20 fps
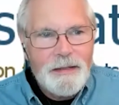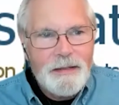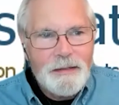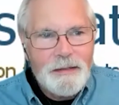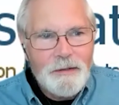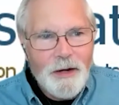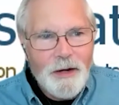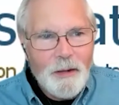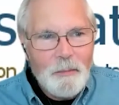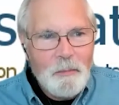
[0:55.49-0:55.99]

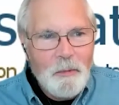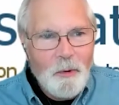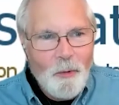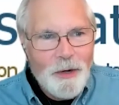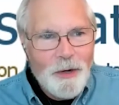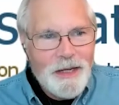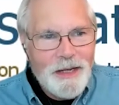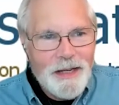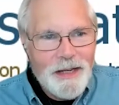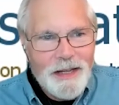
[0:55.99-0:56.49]
You're not
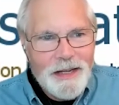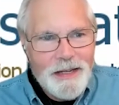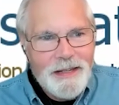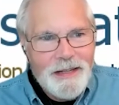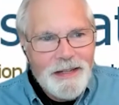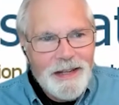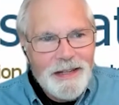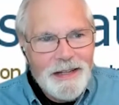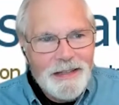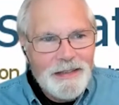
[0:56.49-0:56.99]
pointing it
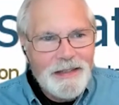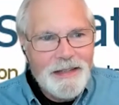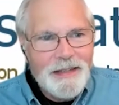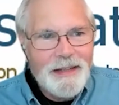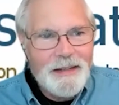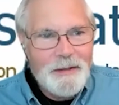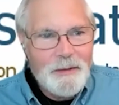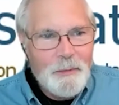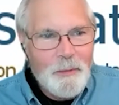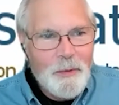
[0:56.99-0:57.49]
at
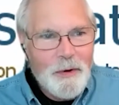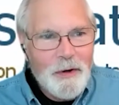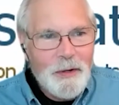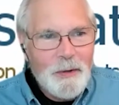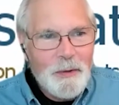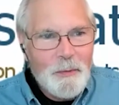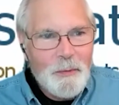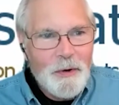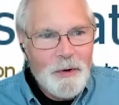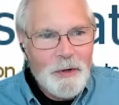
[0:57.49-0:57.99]
uh, where
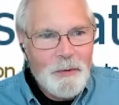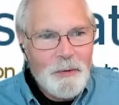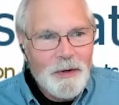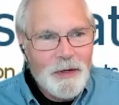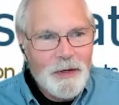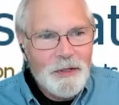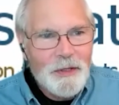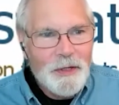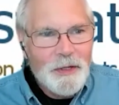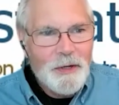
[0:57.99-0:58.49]
you where you want
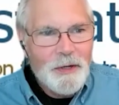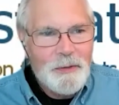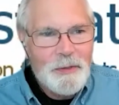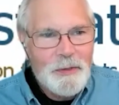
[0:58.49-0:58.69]
it to go.